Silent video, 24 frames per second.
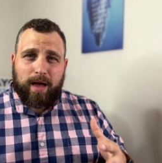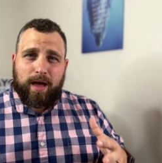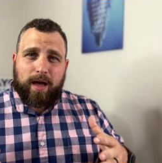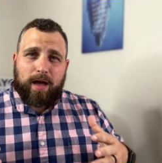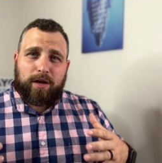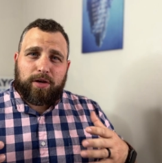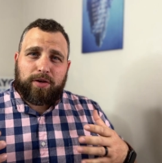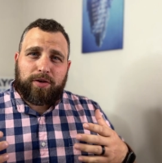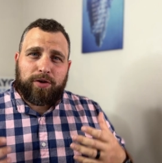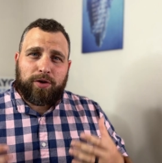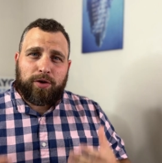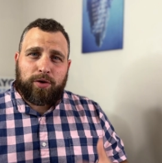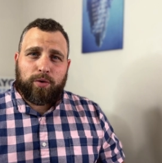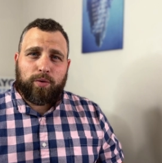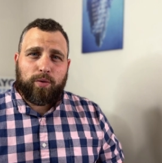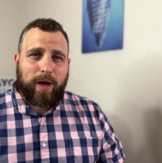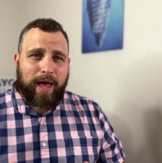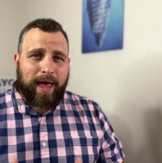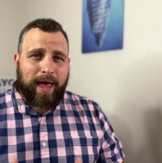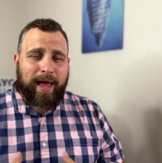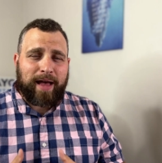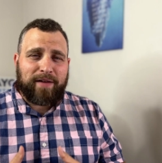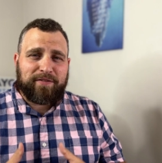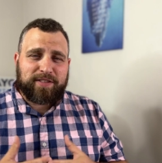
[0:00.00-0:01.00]
you
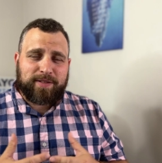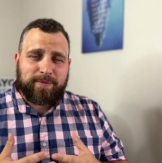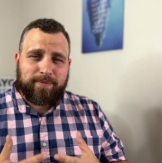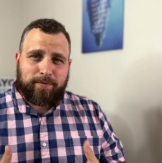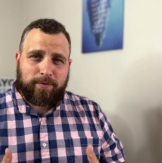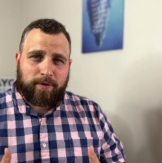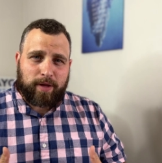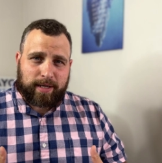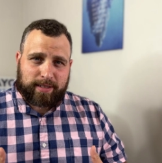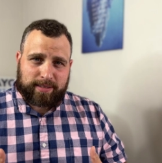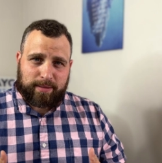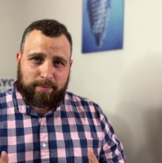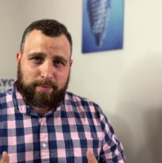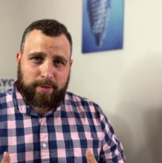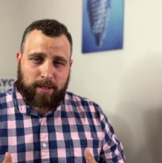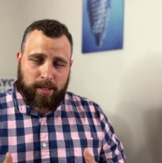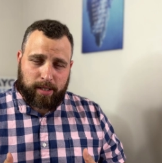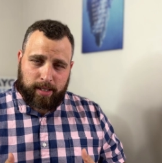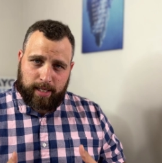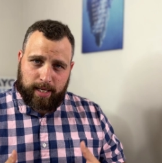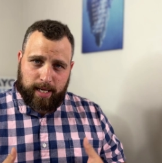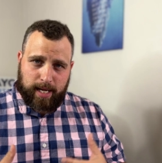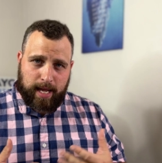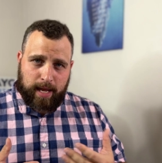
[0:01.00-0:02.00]
have some
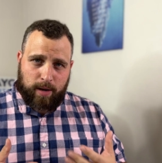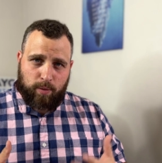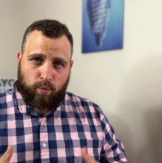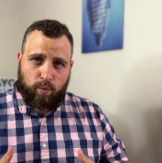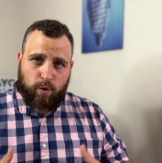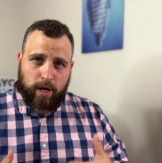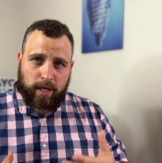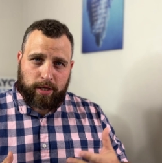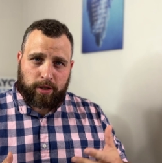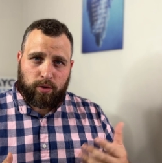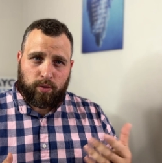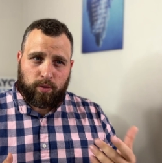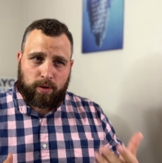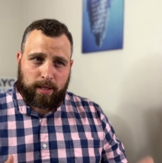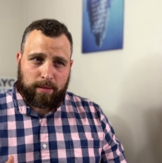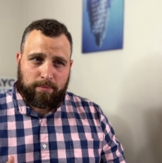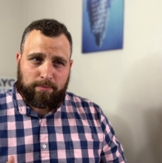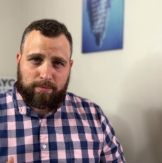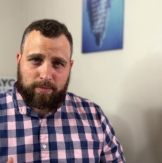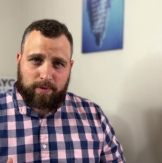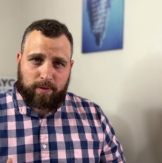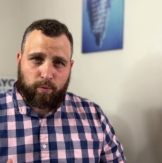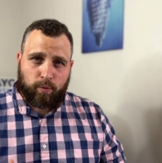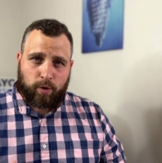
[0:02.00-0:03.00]
flexibility in what you
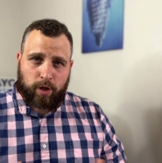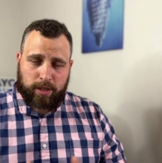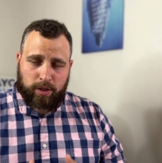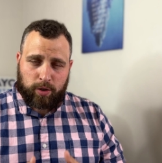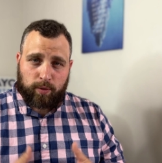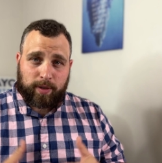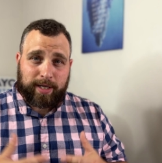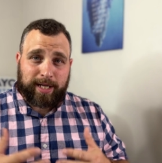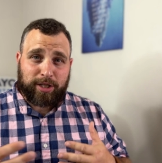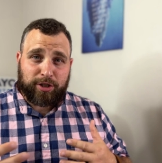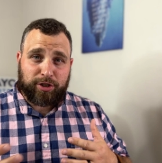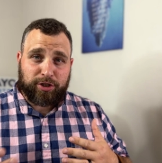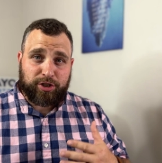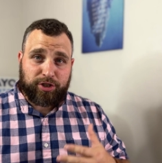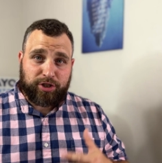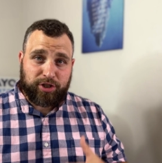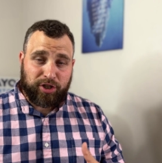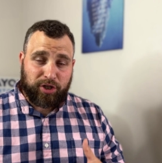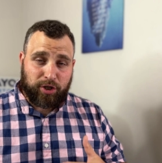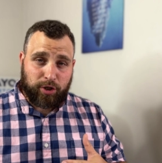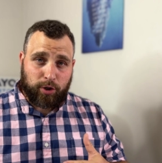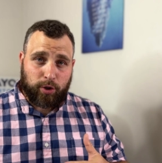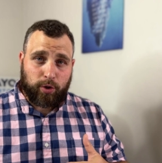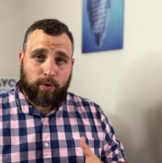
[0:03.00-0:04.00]
can what you can
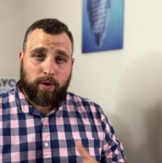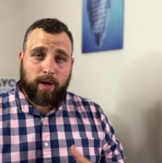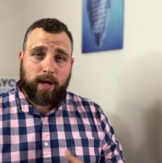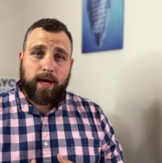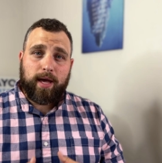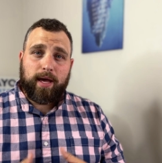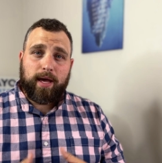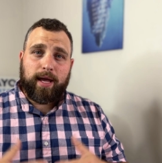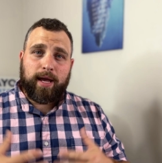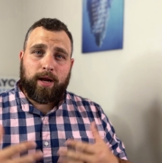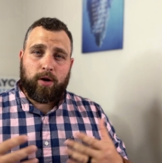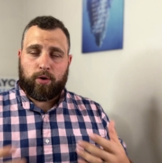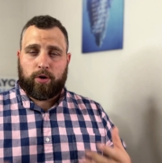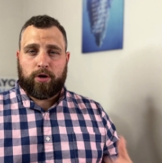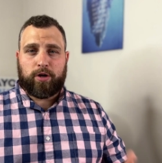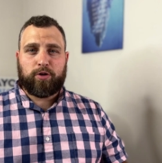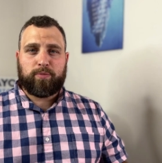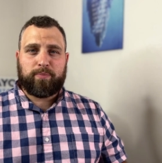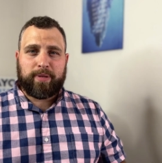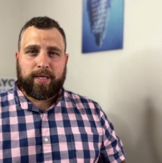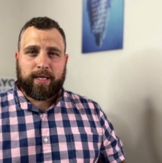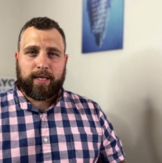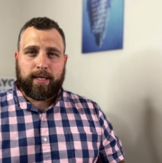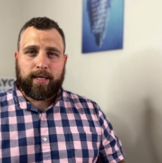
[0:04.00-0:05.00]
do in order to
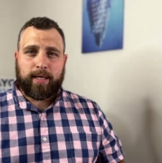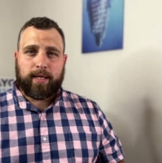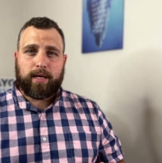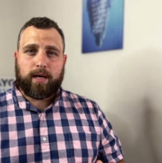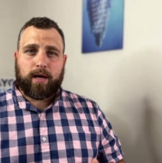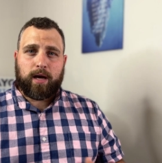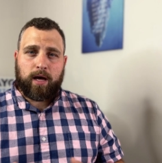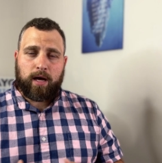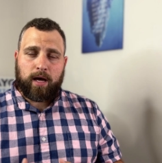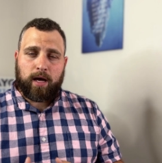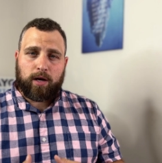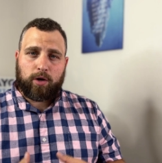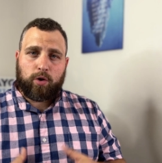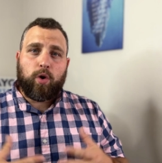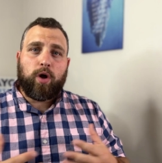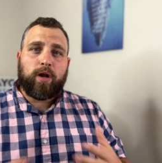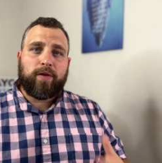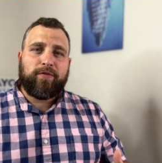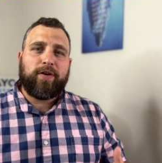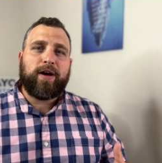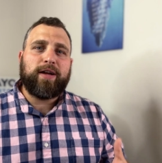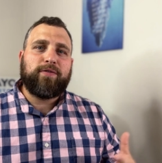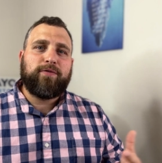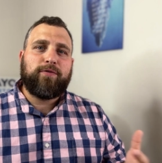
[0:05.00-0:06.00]
be uh,
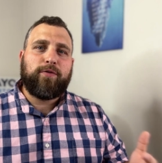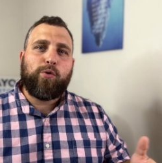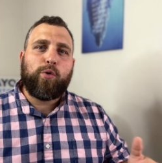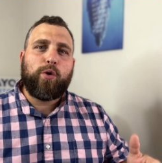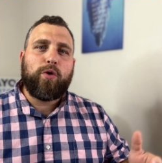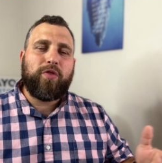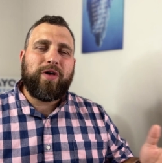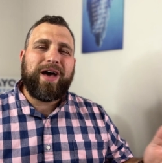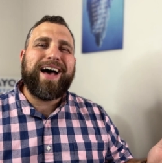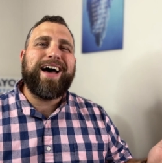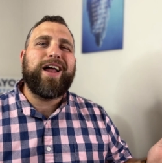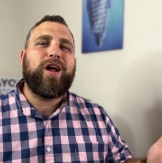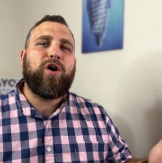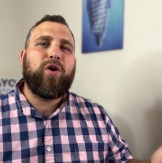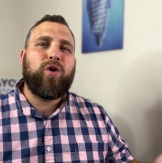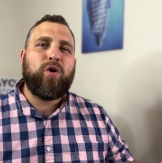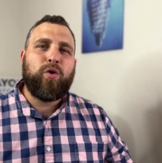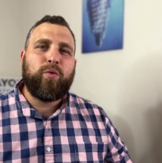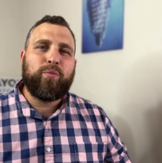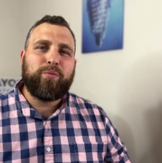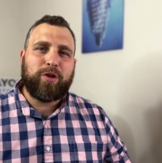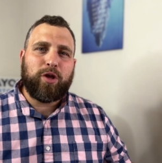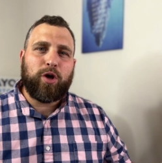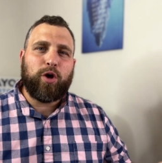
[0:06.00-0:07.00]
qualified for that
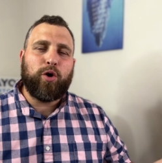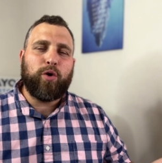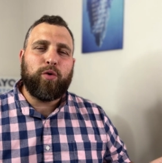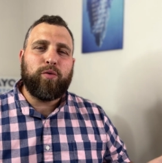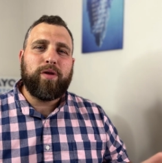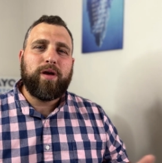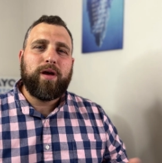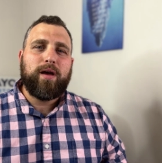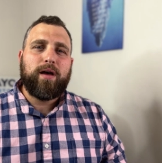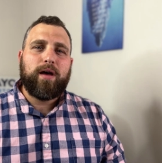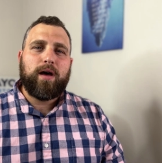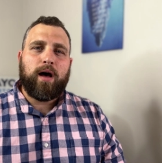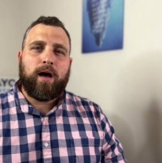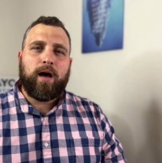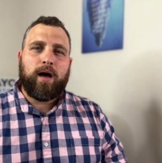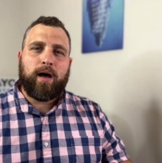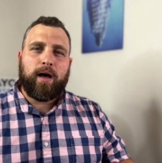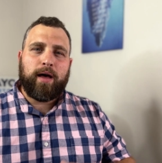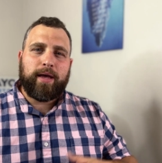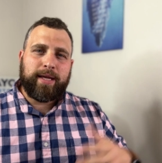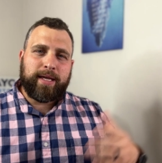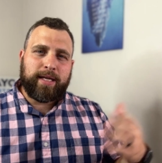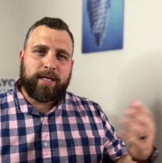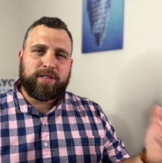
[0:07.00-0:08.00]
home loan
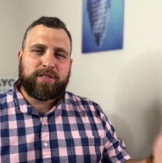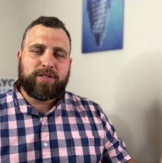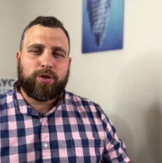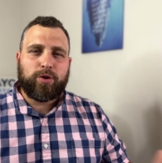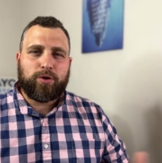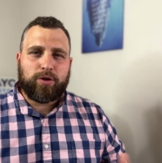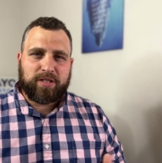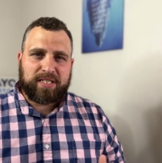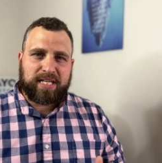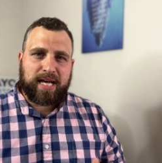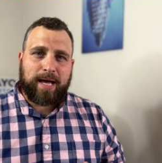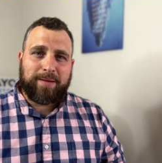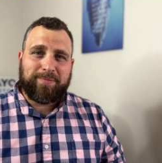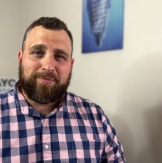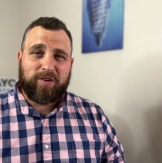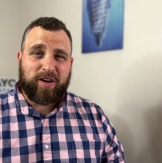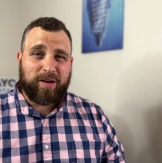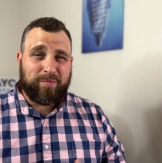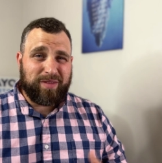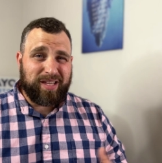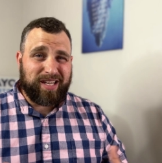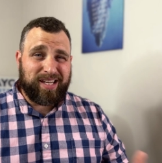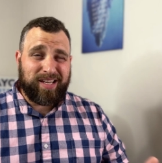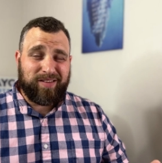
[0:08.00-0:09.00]
uh, in a sooner time
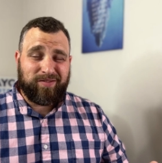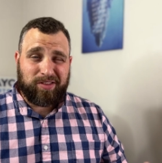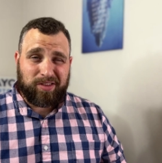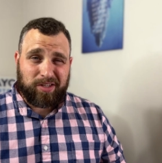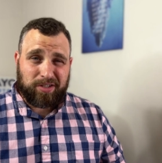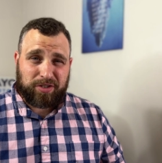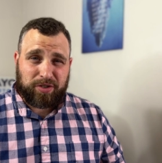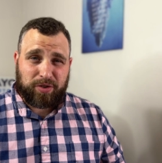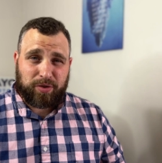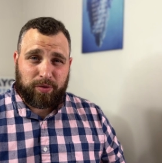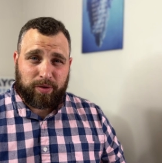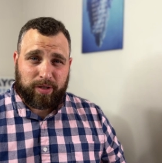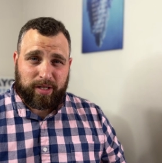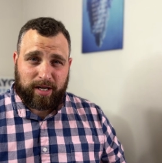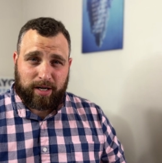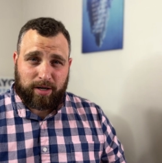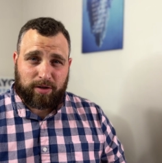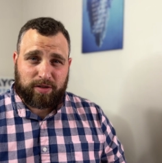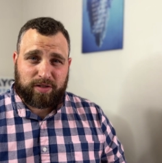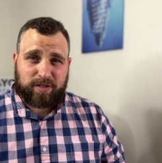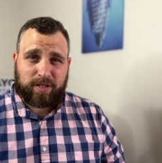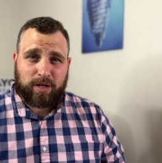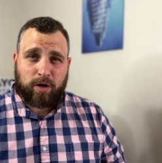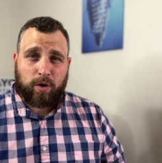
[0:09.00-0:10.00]
frame than even the two
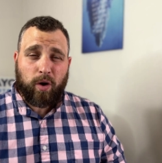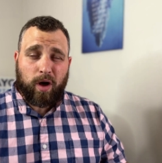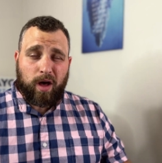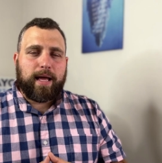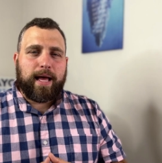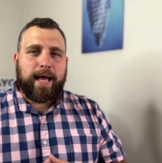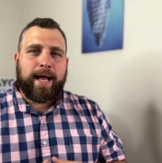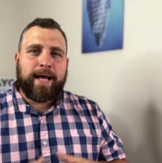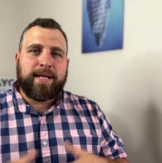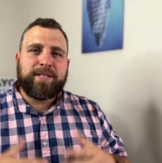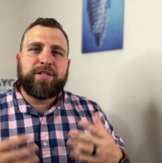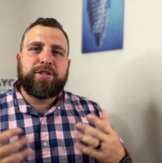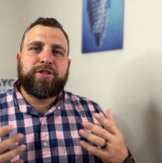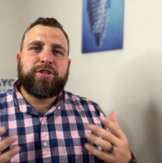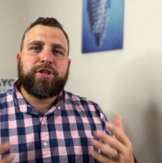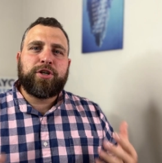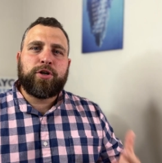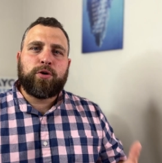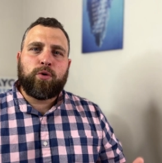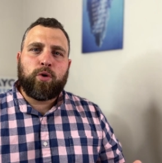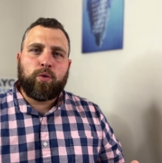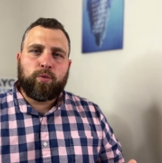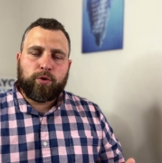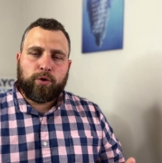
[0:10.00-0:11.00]
years. So, as a
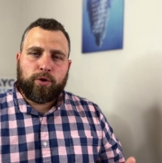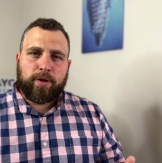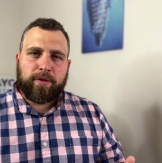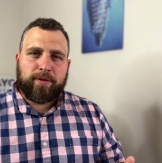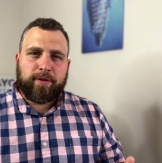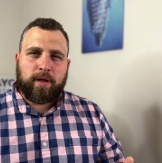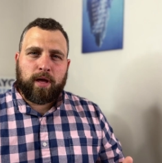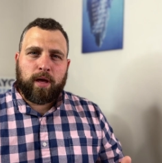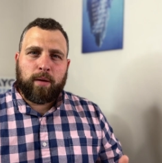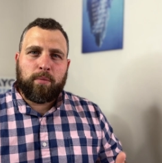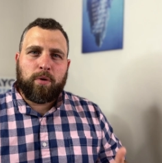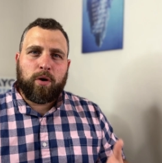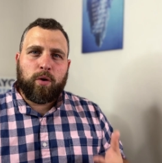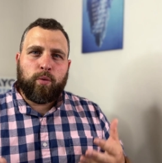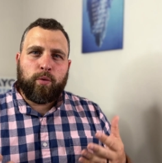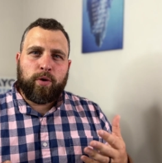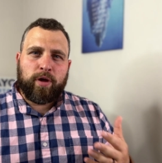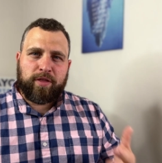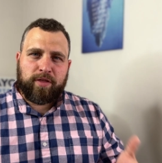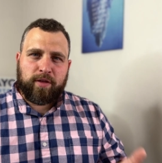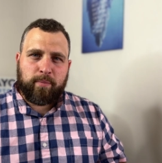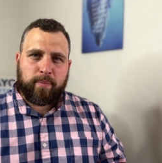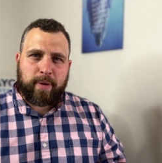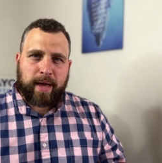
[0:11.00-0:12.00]
general rule of thumb,
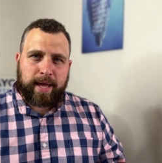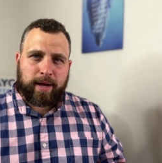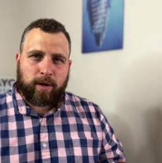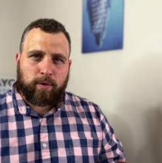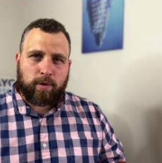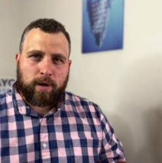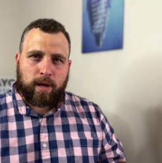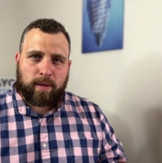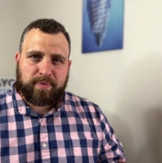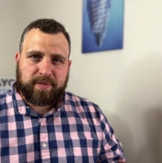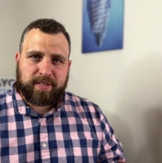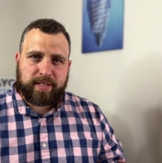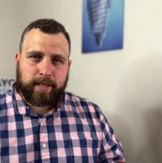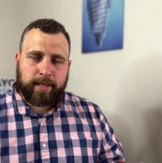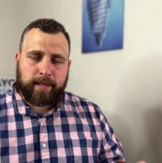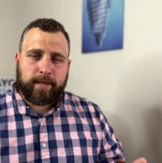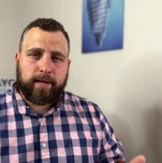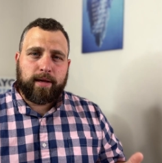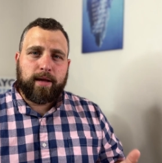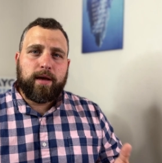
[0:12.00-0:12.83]
with a bankruptcy,